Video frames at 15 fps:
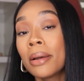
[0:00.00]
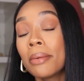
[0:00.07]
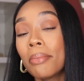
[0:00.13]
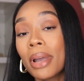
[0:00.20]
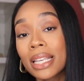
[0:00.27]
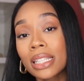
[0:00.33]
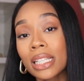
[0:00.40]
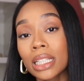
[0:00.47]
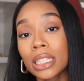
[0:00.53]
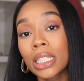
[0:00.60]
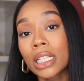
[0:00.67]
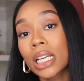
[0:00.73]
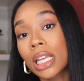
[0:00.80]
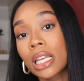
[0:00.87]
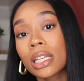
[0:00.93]

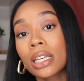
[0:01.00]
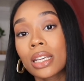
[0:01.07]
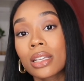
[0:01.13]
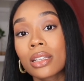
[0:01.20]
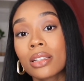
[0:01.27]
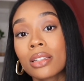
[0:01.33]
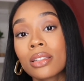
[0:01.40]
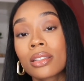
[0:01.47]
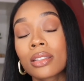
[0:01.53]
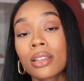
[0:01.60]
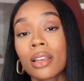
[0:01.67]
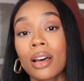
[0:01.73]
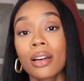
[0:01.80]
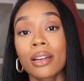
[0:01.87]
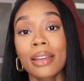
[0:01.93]
basically it is
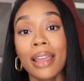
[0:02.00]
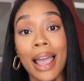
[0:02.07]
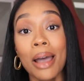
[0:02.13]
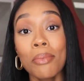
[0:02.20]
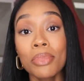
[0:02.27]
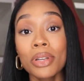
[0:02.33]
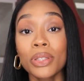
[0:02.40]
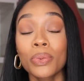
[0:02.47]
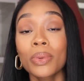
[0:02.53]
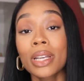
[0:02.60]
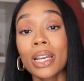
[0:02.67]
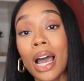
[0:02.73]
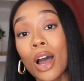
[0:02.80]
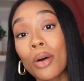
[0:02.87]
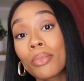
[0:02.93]
a gap between
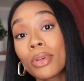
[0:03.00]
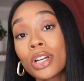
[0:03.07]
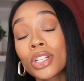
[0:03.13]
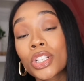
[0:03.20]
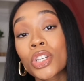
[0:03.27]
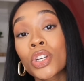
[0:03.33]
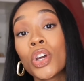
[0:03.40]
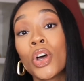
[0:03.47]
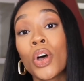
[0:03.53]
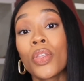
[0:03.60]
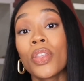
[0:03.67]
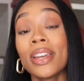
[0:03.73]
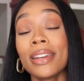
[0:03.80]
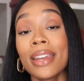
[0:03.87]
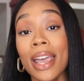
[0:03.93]
how much
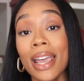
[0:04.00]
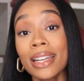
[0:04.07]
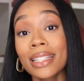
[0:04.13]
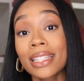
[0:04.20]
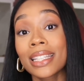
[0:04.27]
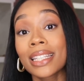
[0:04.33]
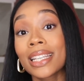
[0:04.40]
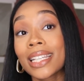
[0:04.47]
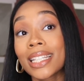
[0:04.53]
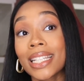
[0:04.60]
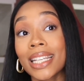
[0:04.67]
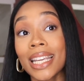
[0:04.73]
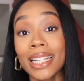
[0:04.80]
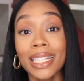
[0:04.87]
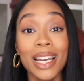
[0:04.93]
the net
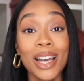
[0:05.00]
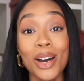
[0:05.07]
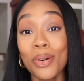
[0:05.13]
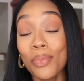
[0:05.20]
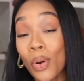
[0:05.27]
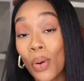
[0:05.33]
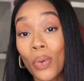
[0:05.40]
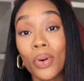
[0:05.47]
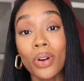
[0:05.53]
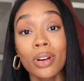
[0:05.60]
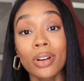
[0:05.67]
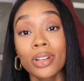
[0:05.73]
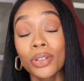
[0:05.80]
income or,